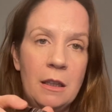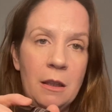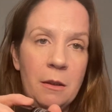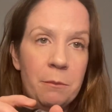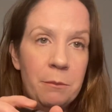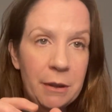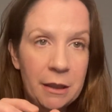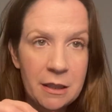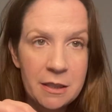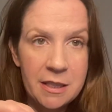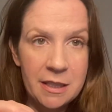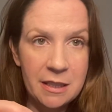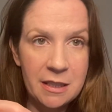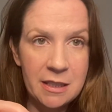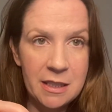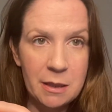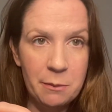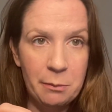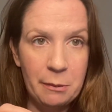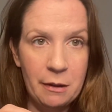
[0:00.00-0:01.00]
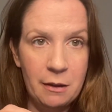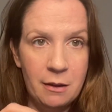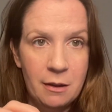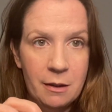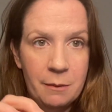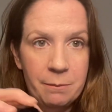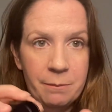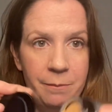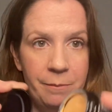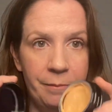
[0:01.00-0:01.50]
because it is a
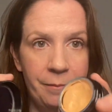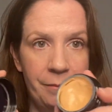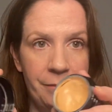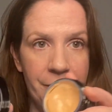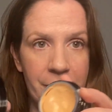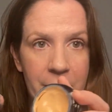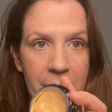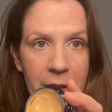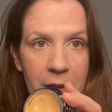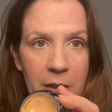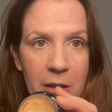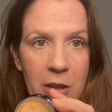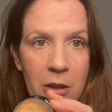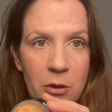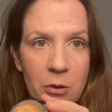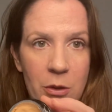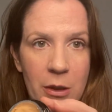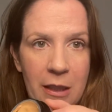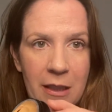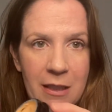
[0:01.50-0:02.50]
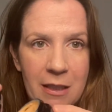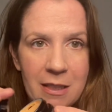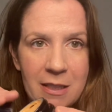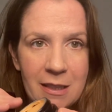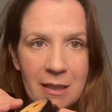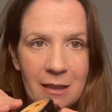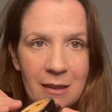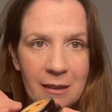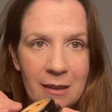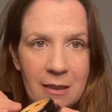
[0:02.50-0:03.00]
balm, it is
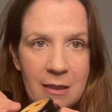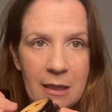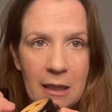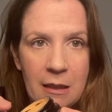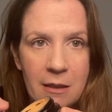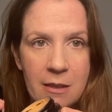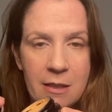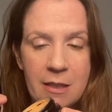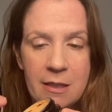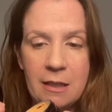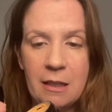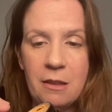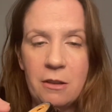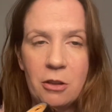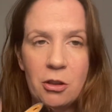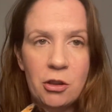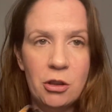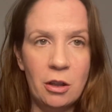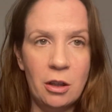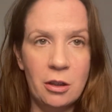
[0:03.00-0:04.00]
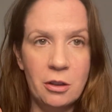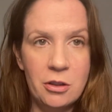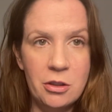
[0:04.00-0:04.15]
kind of condensed in the jar,